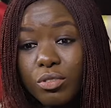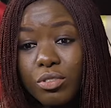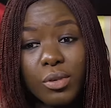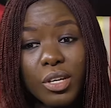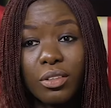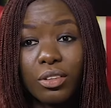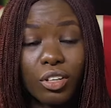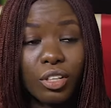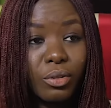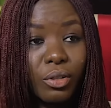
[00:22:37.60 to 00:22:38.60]
go the way you
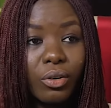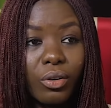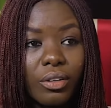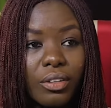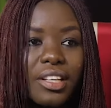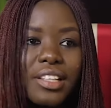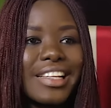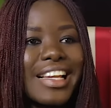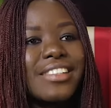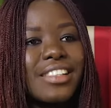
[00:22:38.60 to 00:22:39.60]
thought it would go, it's a
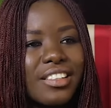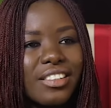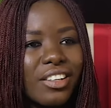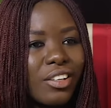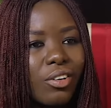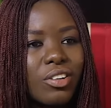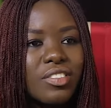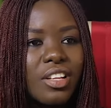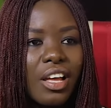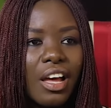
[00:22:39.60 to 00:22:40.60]
lesson, it's not a loss.